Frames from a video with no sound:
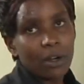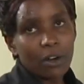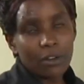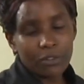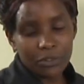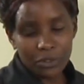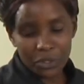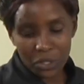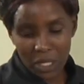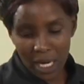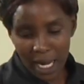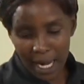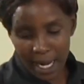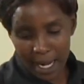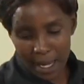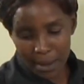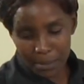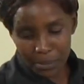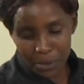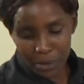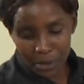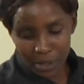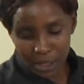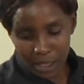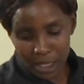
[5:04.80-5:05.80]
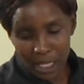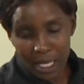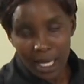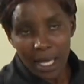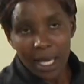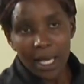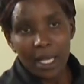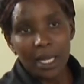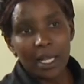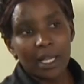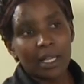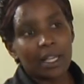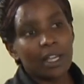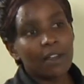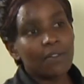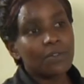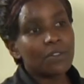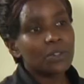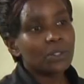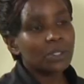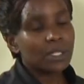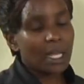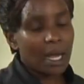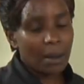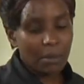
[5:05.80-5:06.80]
of drug abuse, and I gave
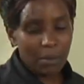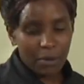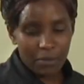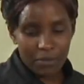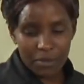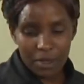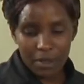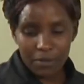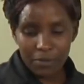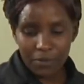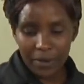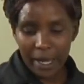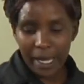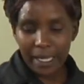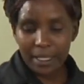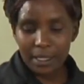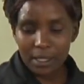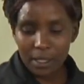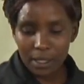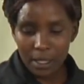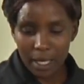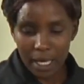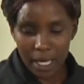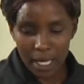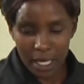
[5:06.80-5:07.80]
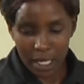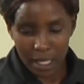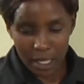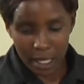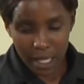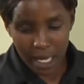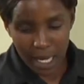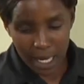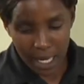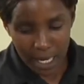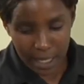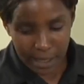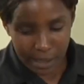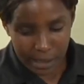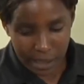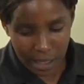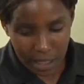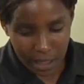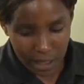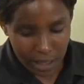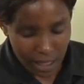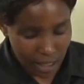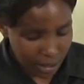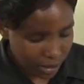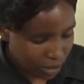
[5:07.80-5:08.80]
you some of the effects, and then I
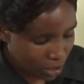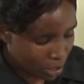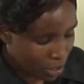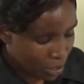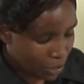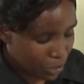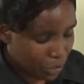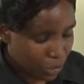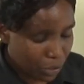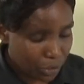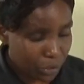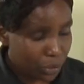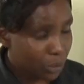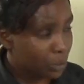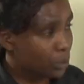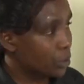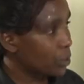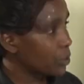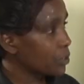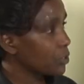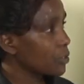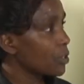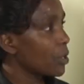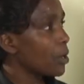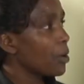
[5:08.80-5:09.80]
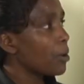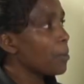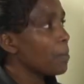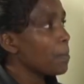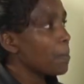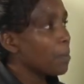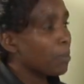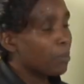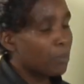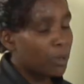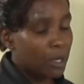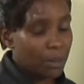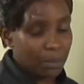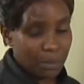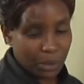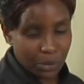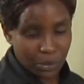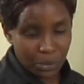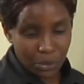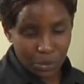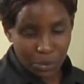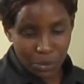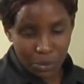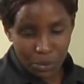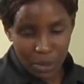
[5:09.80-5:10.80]
said that you should also be able
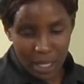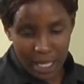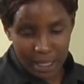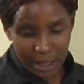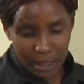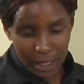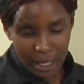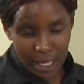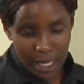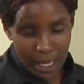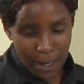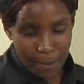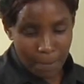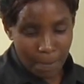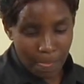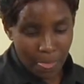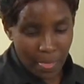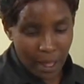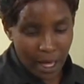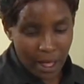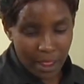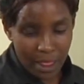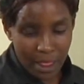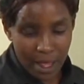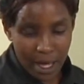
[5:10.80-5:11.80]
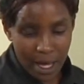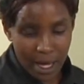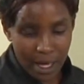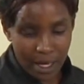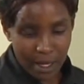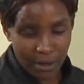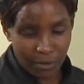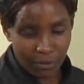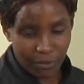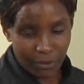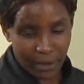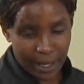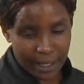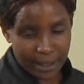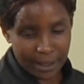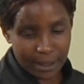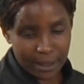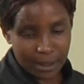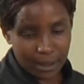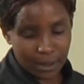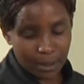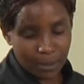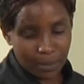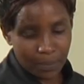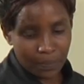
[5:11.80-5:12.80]
to look at the other
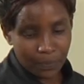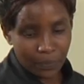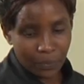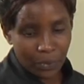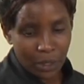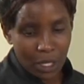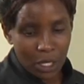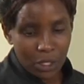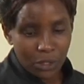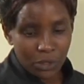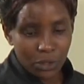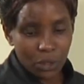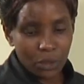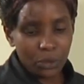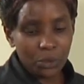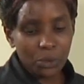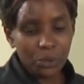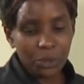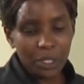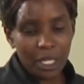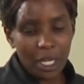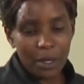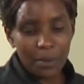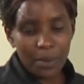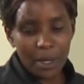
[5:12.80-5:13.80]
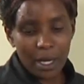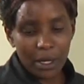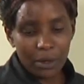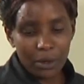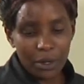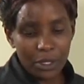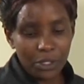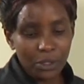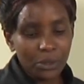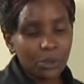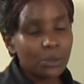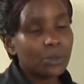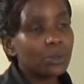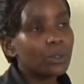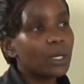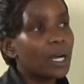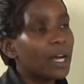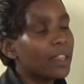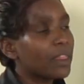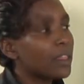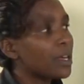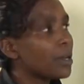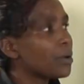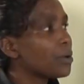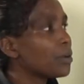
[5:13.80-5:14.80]
effects. So today we are going to look
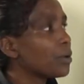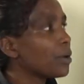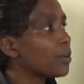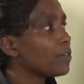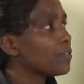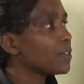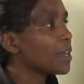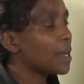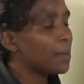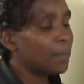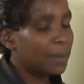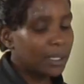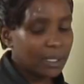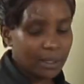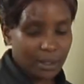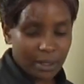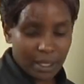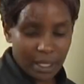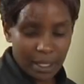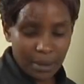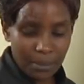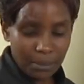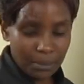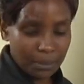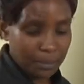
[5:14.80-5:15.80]
at the role of chemistry